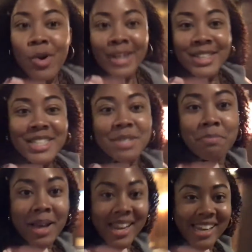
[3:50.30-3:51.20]
won some
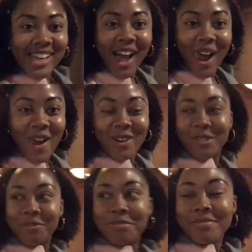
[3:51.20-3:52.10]
money, y'all.
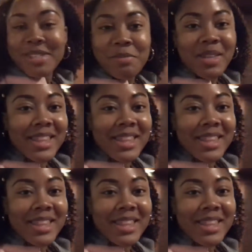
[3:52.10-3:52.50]
But